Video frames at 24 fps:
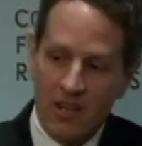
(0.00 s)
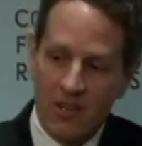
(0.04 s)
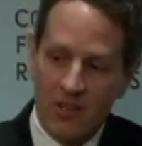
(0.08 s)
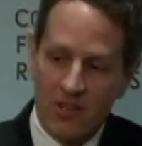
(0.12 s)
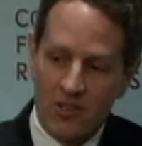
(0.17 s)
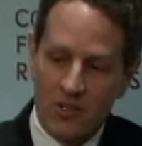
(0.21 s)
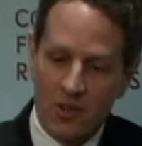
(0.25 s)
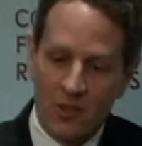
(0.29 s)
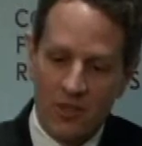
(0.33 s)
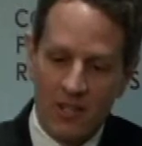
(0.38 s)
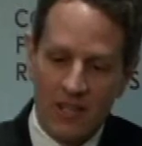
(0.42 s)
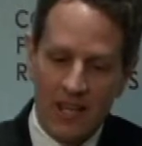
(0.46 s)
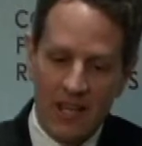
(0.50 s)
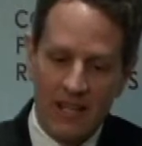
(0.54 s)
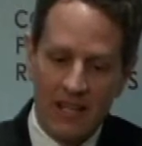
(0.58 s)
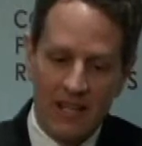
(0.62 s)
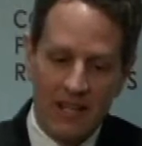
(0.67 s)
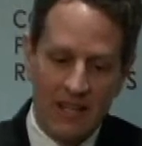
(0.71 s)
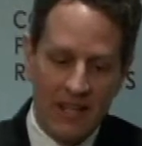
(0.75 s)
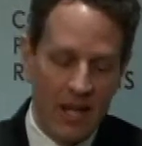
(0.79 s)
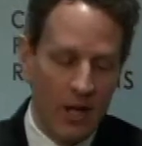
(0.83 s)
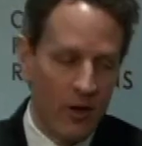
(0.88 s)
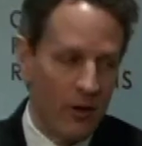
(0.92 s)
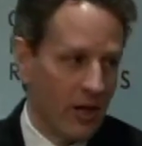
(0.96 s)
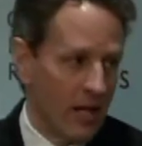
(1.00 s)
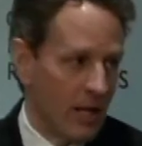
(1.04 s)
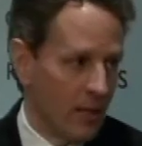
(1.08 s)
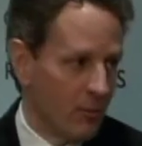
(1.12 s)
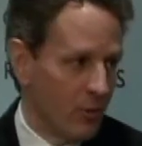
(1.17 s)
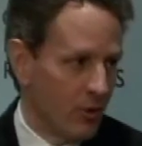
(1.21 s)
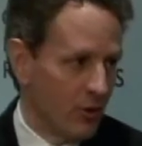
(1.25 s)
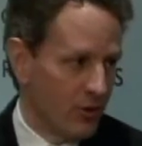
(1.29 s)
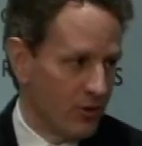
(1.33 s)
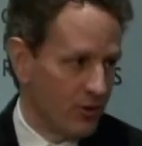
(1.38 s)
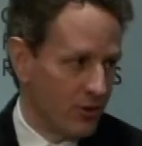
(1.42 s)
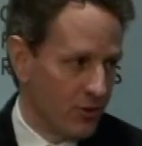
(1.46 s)
so that they are
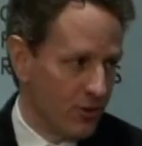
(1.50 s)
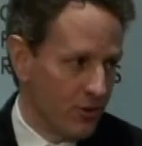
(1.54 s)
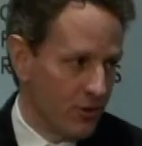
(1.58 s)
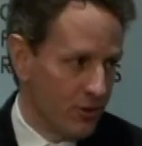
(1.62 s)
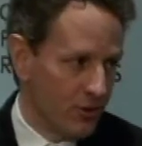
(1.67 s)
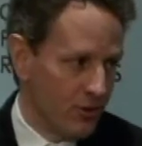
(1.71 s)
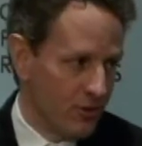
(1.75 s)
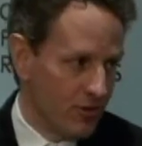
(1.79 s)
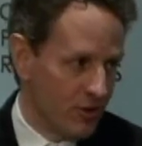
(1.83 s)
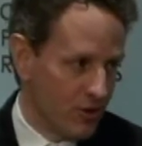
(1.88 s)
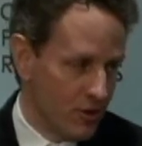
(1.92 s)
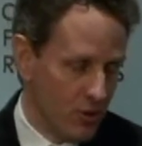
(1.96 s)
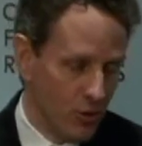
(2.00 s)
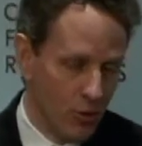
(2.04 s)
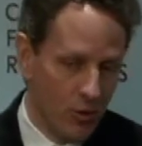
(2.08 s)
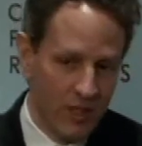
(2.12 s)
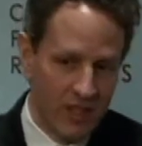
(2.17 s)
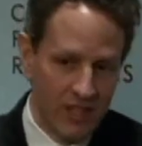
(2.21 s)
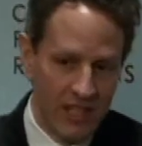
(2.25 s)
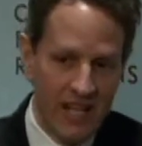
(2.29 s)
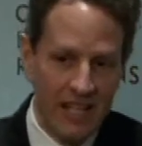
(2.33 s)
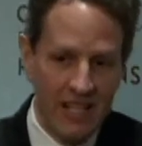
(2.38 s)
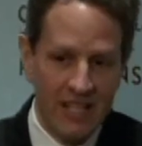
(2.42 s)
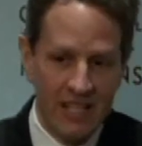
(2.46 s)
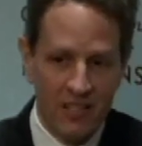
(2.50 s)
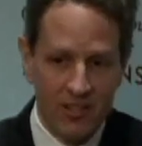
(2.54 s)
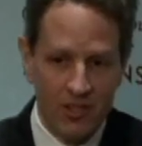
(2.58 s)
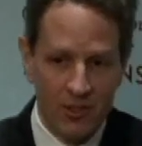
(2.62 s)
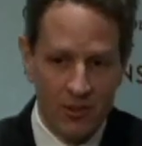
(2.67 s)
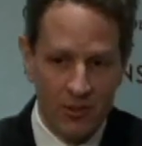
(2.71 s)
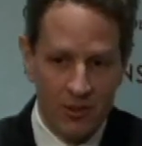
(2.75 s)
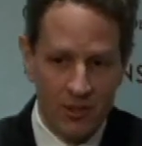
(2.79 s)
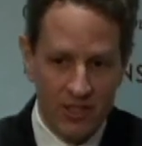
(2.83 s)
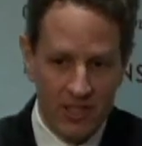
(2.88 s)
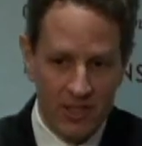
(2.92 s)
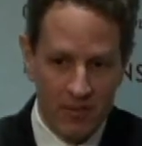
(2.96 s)
able to do what they need to
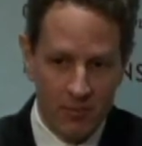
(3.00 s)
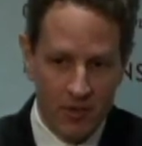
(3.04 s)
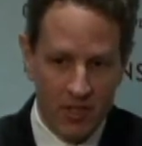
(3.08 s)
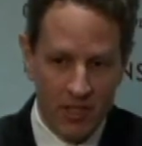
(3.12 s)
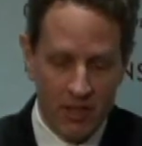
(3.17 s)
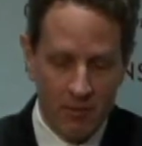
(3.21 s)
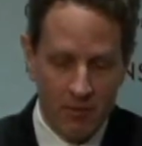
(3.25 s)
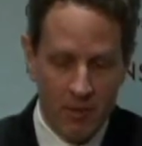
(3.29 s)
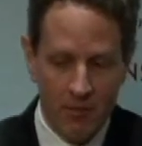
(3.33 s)
do in this market.